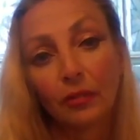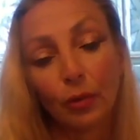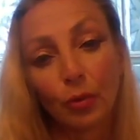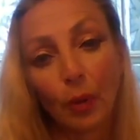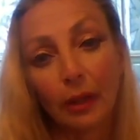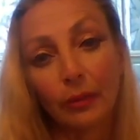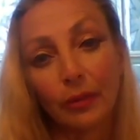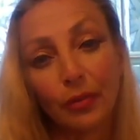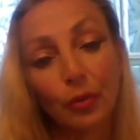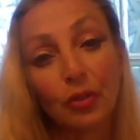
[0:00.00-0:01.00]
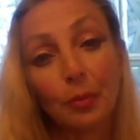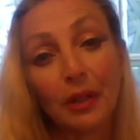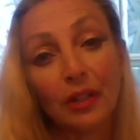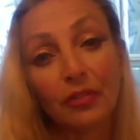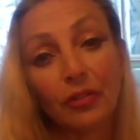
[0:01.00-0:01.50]
first right of refusal
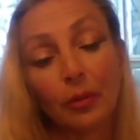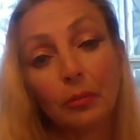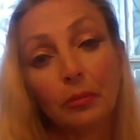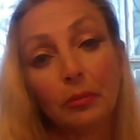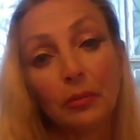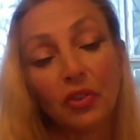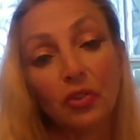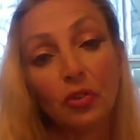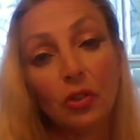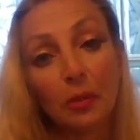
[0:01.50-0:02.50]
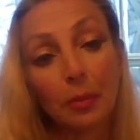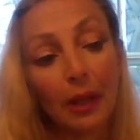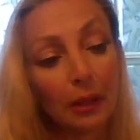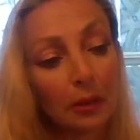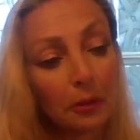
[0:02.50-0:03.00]
money from Miss Jean
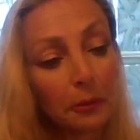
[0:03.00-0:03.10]
Peck,